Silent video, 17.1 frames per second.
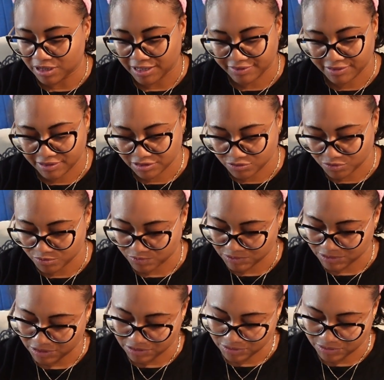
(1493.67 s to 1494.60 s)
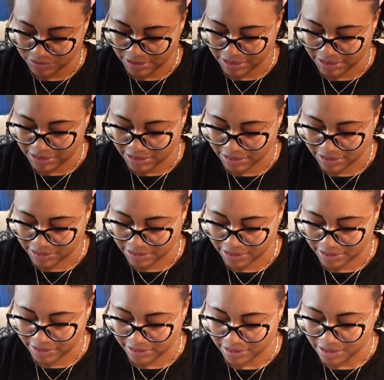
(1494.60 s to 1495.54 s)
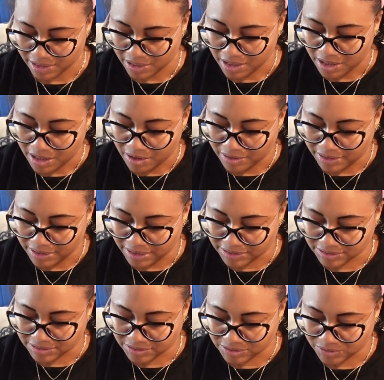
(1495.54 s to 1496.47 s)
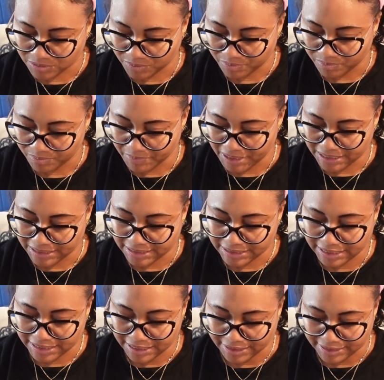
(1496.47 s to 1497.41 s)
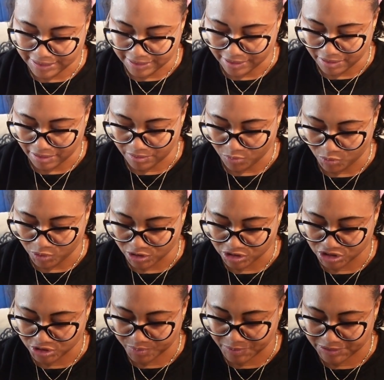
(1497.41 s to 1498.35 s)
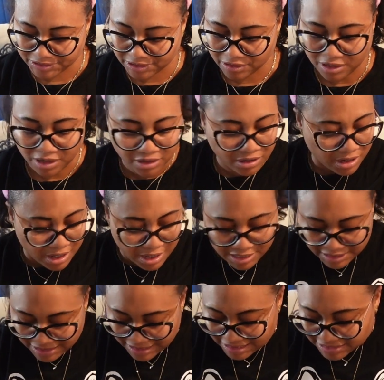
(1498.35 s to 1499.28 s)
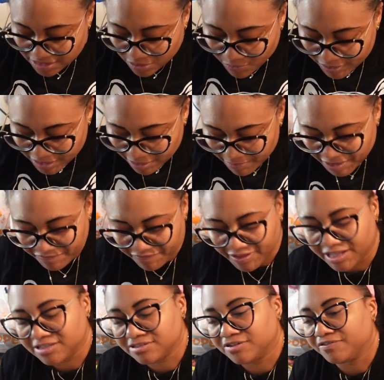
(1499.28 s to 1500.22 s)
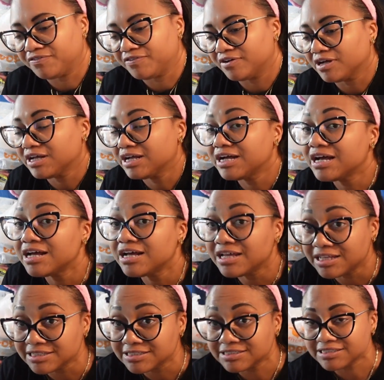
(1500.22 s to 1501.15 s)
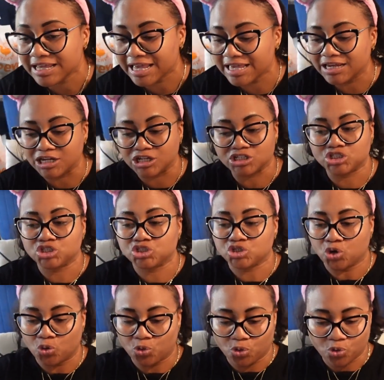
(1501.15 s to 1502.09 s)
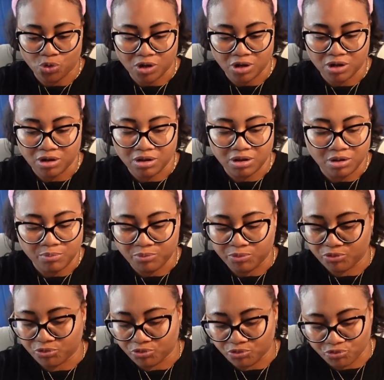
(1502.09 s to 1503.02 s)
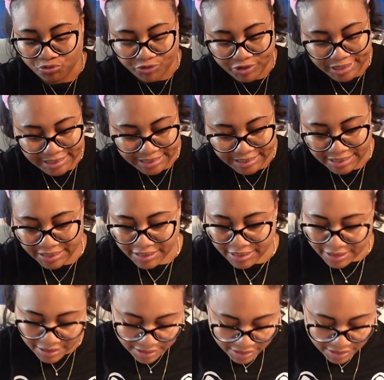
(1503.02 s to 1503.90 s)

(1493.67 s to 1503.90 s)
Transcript: I think this one was also $9.99. This made in India, 100% This one I it forget to for because it is so pretty.